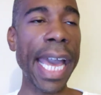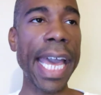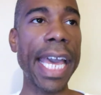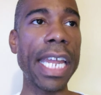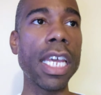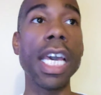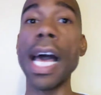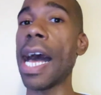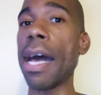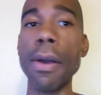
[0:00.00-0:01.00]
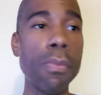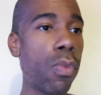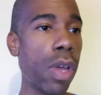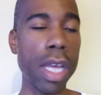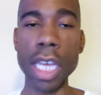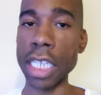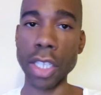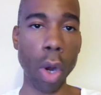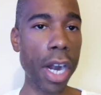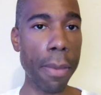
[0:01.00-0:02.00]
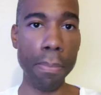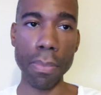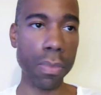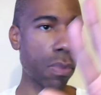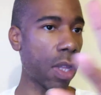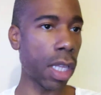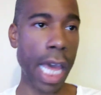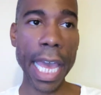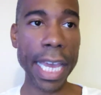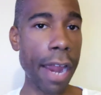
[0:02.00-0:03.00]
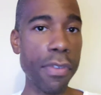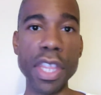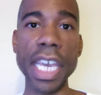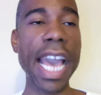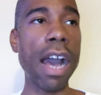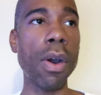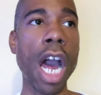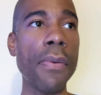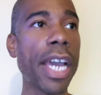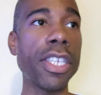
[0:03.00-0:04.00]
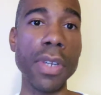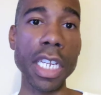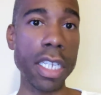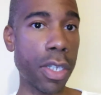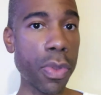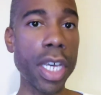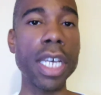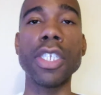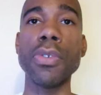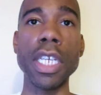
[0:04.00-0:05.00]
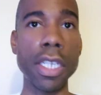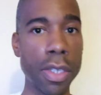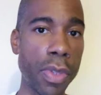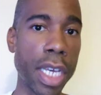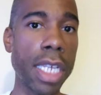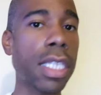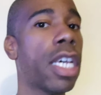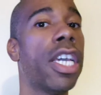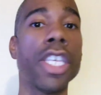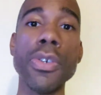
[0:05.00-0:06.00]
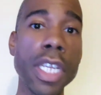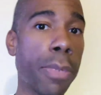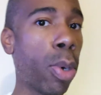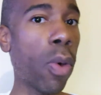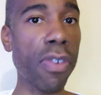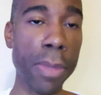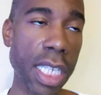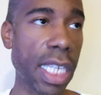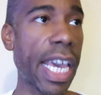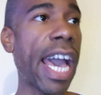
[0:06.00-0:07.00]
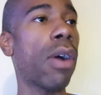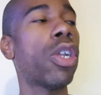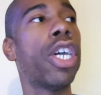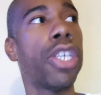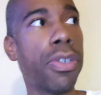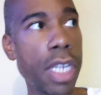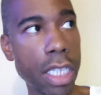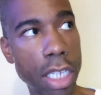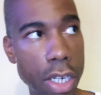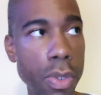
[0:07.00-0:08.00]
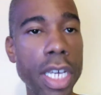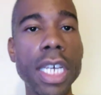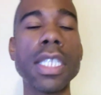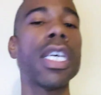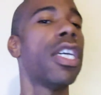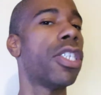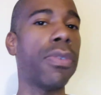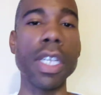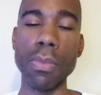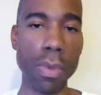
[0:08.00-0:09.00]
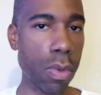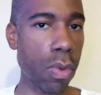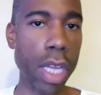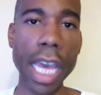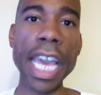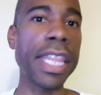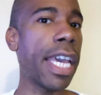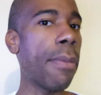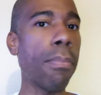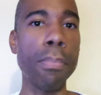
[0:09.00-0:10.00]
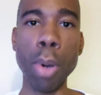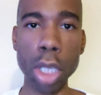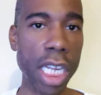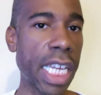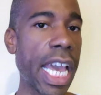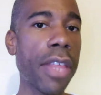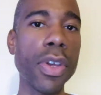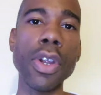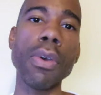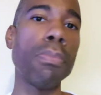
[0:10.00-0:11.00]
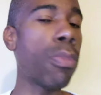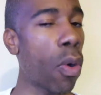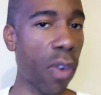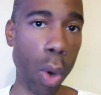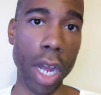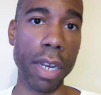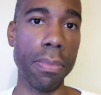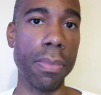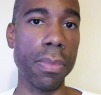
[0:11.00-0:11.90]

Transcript: And it started laying everything out. All right, you need to do this, you need to do this, you need to pull from this account, you need to do this, you, and then pull it together, move on.